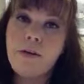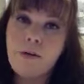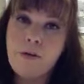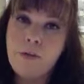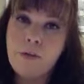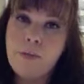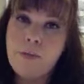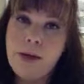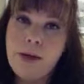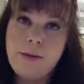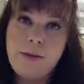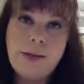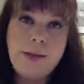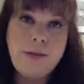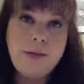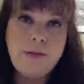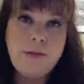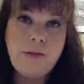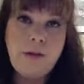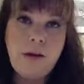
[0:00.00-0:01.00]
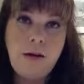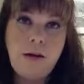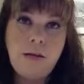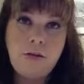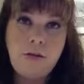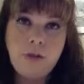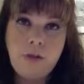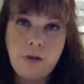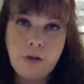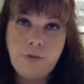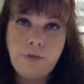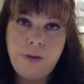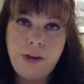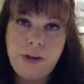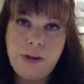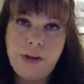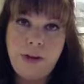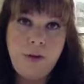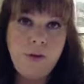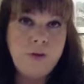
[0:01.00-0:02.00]
who make these uh, YouTube
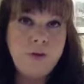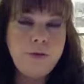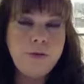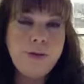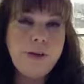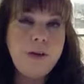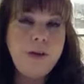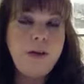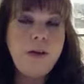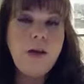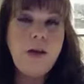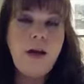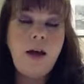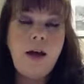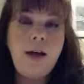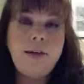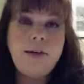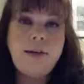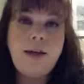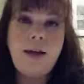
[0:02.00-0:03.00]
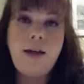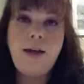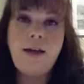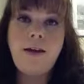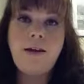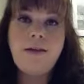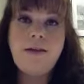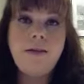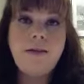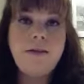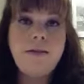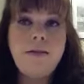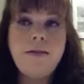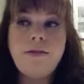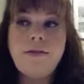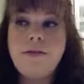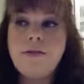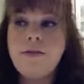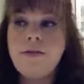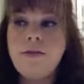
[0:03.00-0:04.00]
videos attend
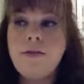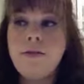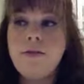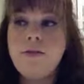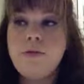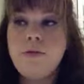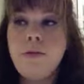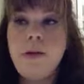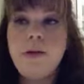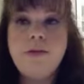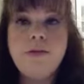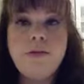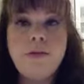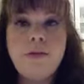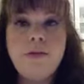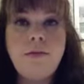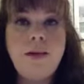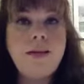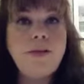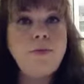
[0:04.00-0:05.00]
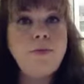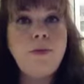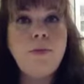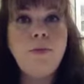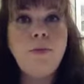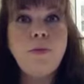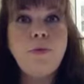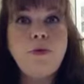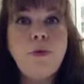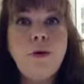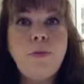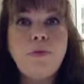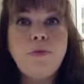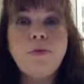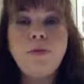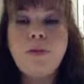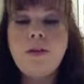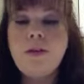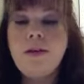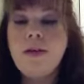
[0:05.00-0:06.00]
as you know as well as lots of people who
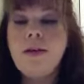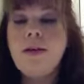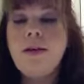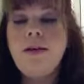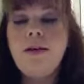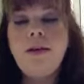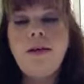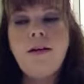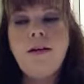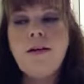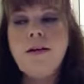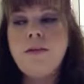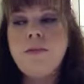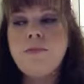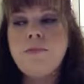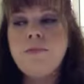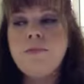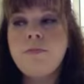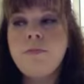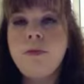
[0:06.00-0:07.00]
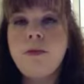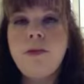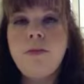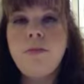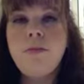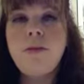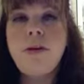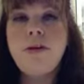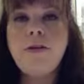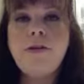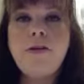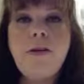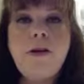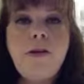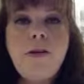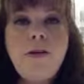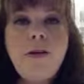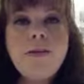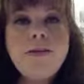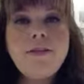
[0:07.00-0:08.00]
don't. Um, either way you
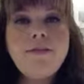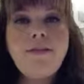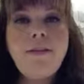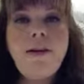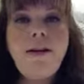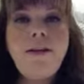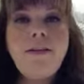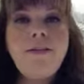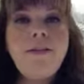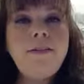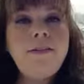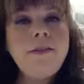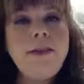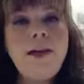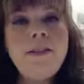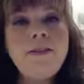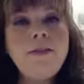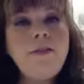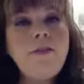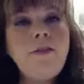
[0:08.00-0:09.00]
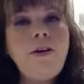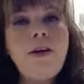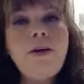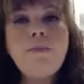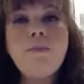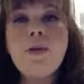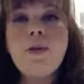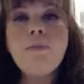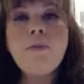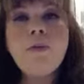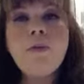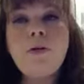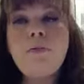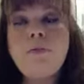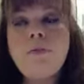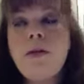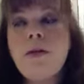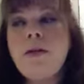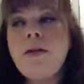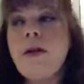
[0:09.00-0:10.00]
go, that's fine. Lots of great people to
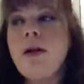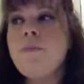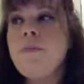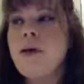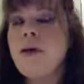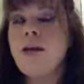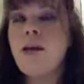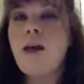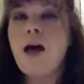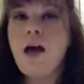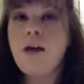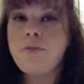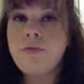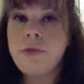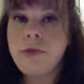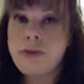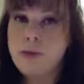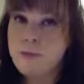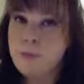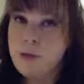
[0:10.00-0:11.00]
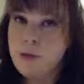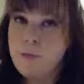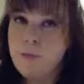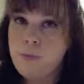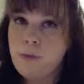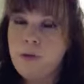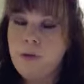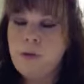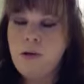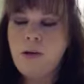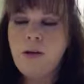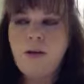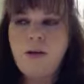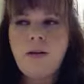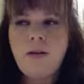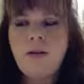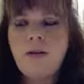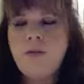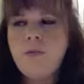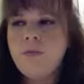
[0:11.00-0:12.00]
meet. I met a lot of nice people.
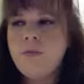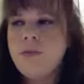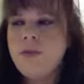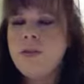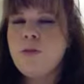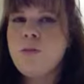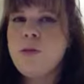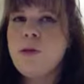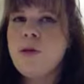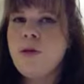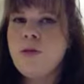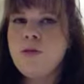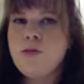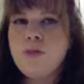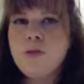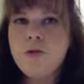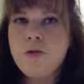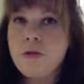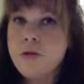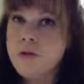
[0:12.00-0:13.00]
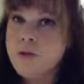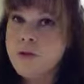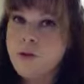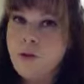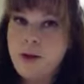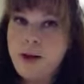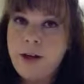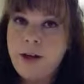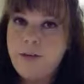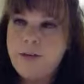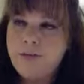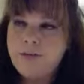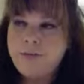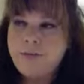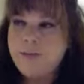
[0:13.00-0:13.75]
The speakers were so great